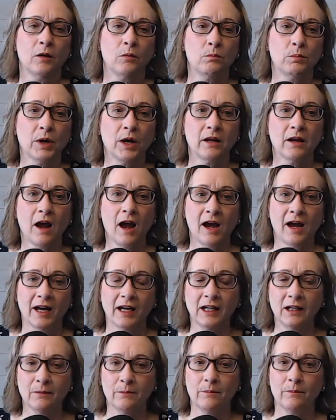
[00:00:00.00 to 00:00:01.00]
But I
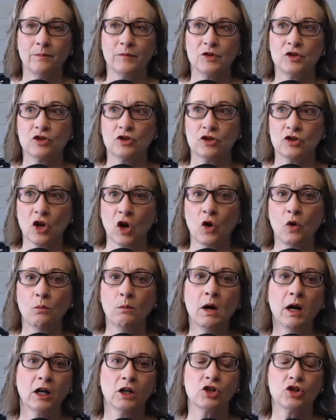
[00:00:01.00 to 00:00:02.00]
am so
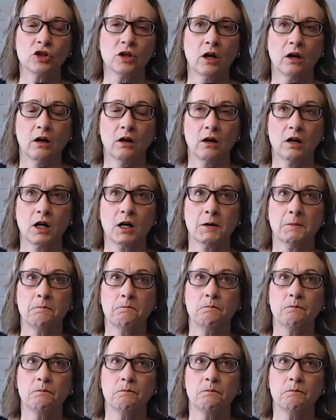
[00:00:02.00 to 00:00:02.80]
much a